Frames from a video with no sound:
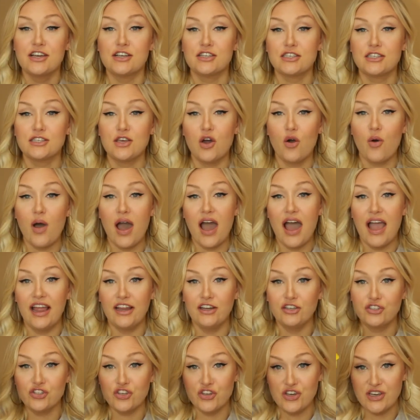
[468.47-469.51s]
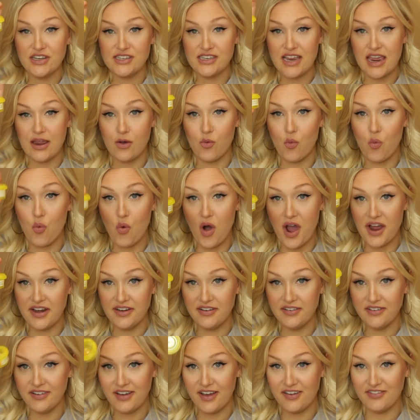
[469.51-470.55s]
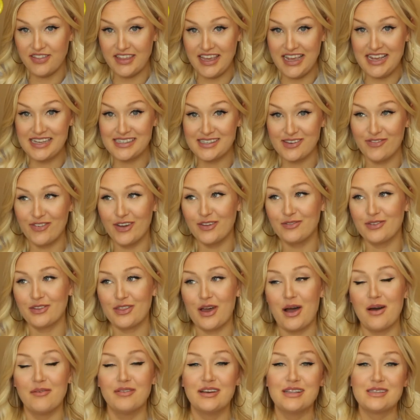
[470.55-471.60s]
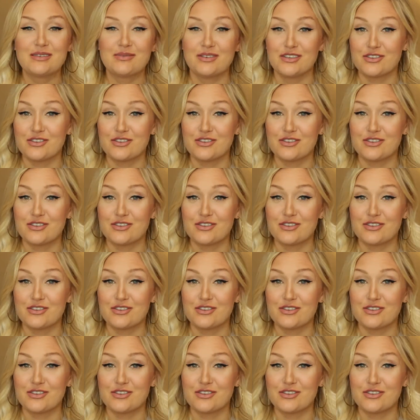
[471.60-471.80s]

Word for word: So I usually take one of these filled with almonds,